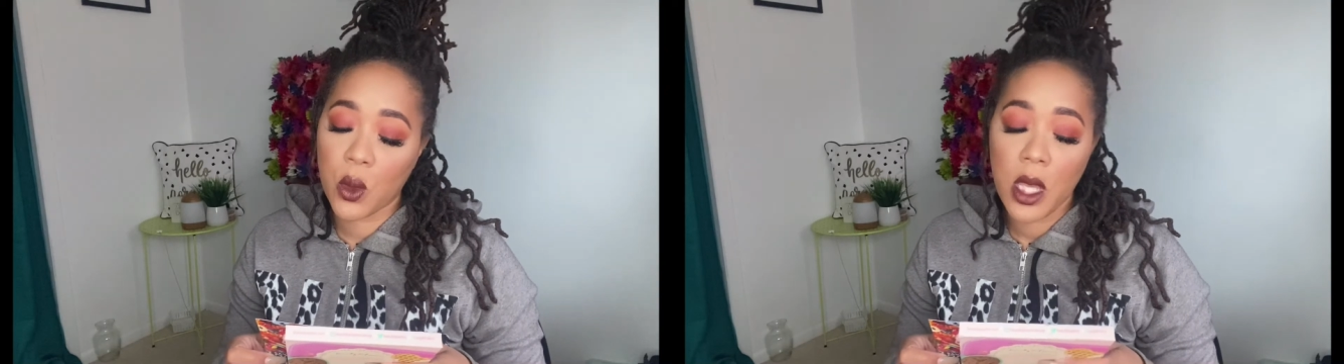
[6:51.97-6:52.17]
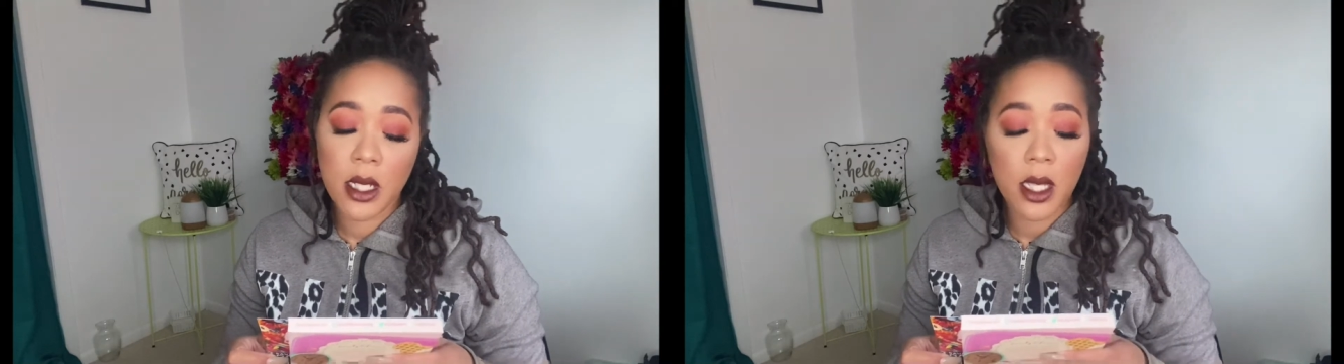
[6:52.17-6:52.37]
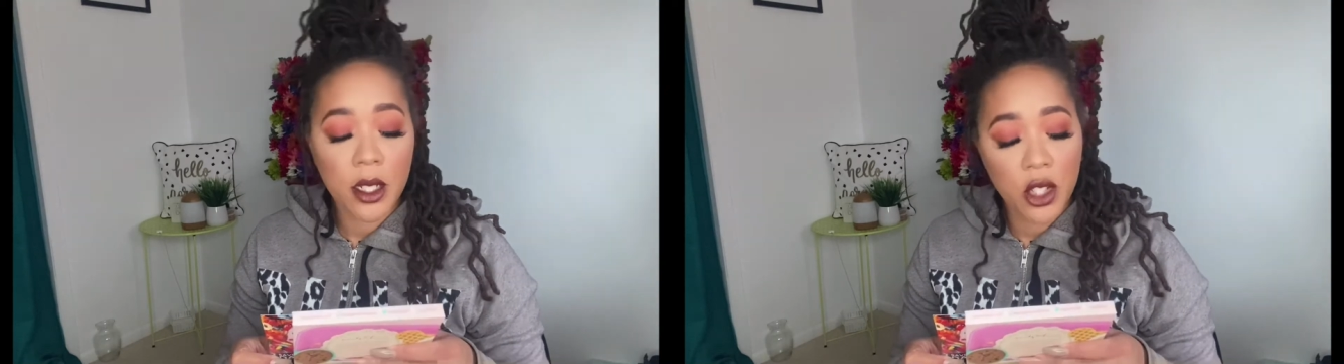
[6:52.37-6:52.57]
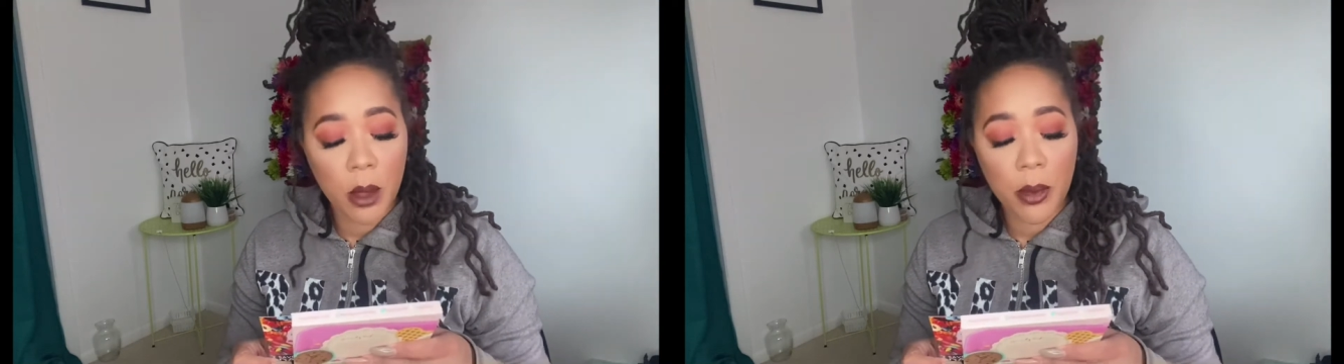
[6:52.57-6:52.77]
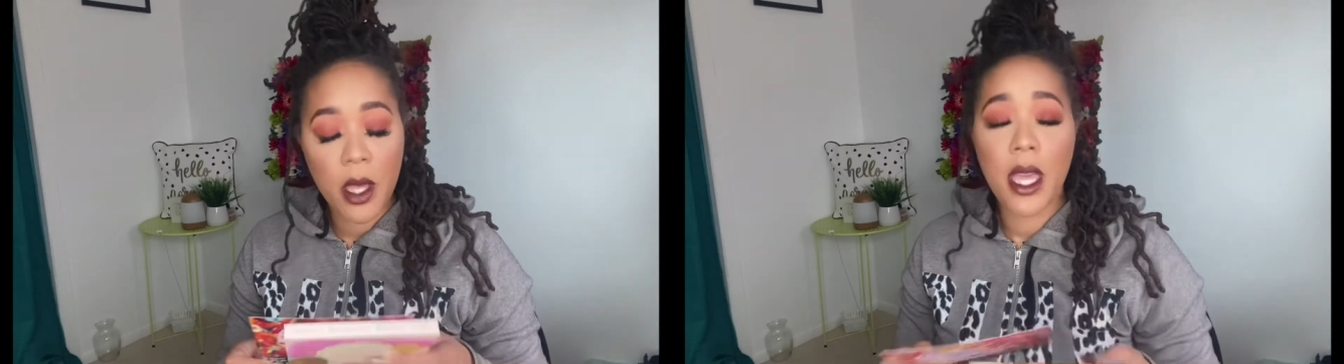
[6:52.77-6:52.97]
touch-up.
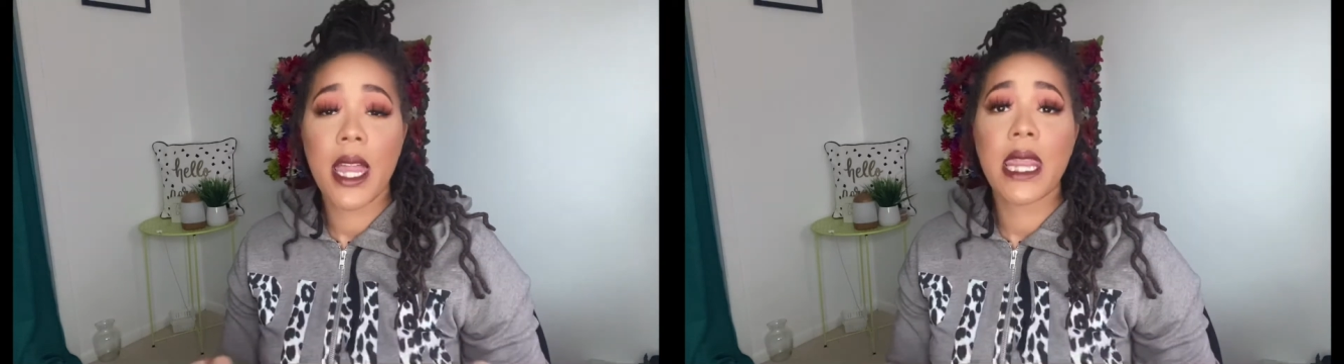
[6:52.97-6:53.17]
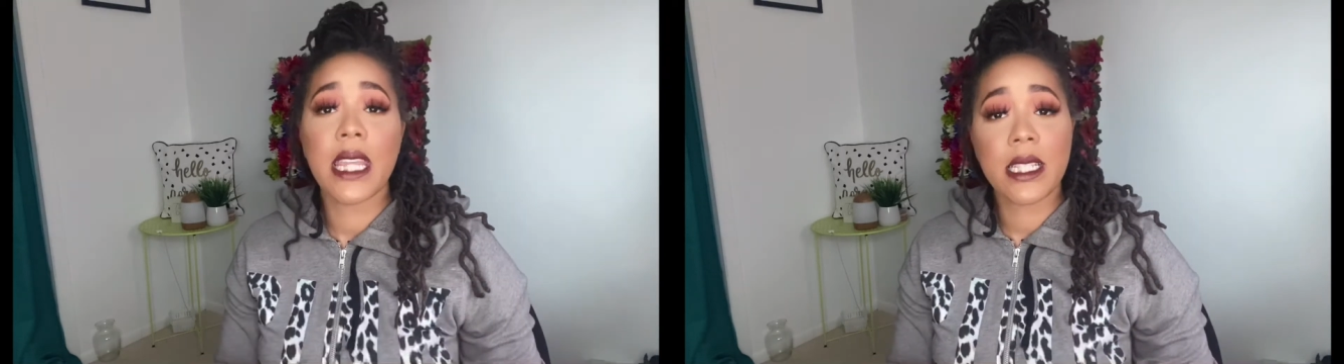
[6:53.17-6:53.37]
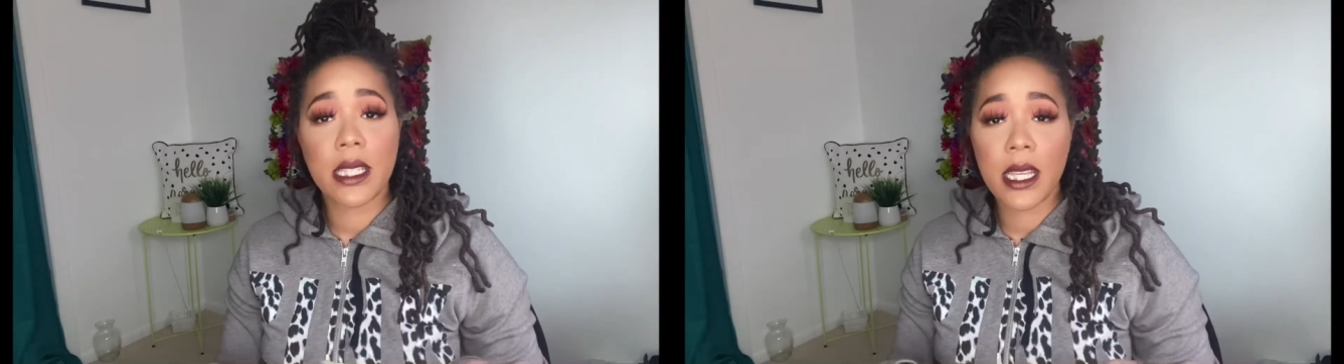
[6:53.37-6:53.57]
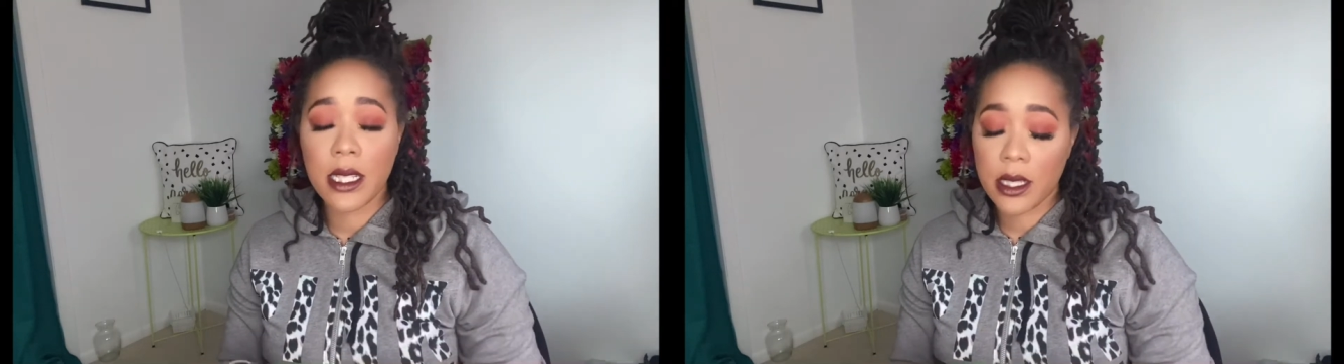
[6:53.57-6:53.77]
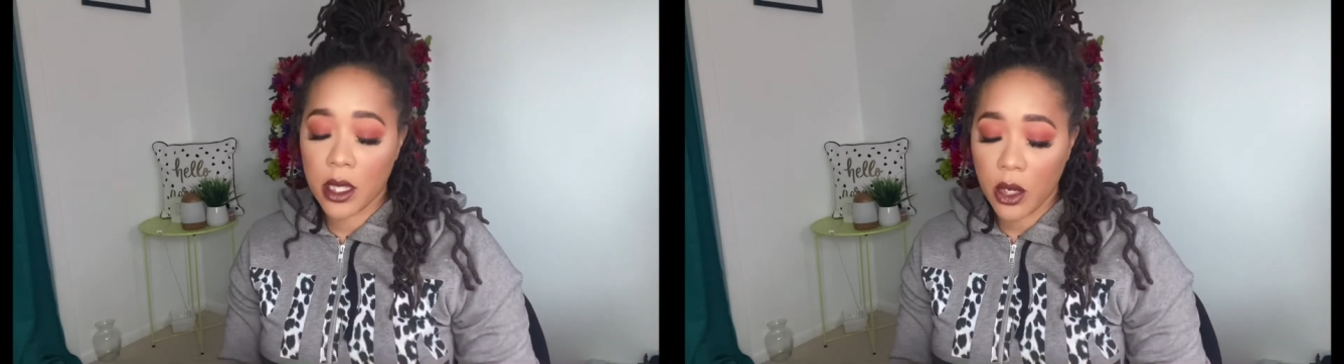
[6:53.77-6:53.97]
This is
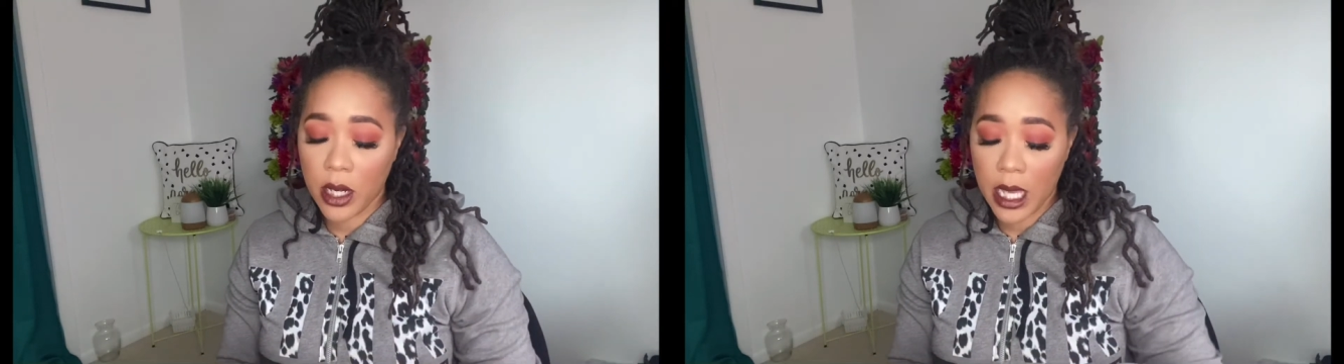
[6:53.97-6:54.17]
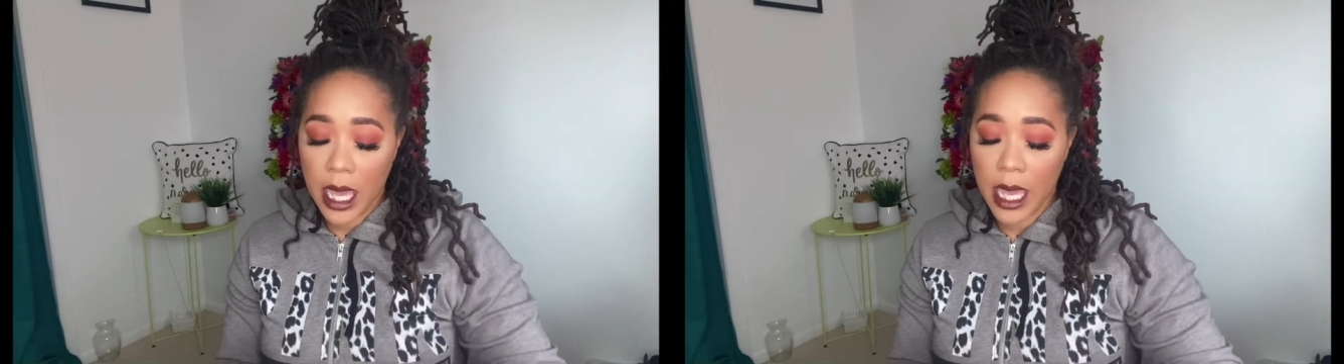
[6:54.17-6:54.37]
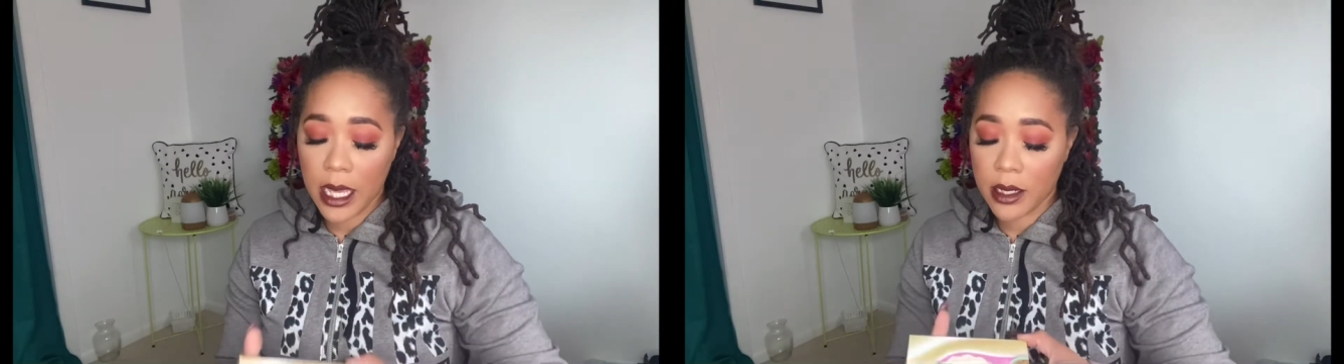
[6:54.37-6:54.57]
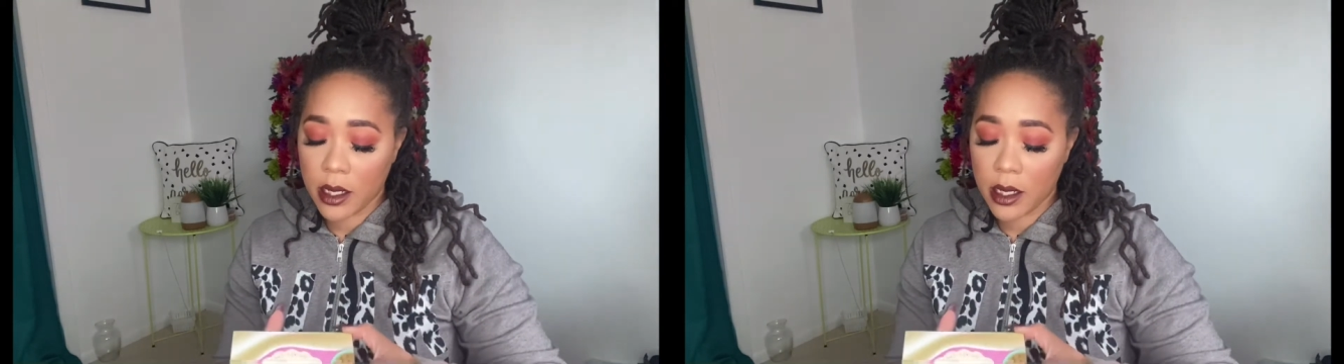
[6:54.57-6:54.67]
$38.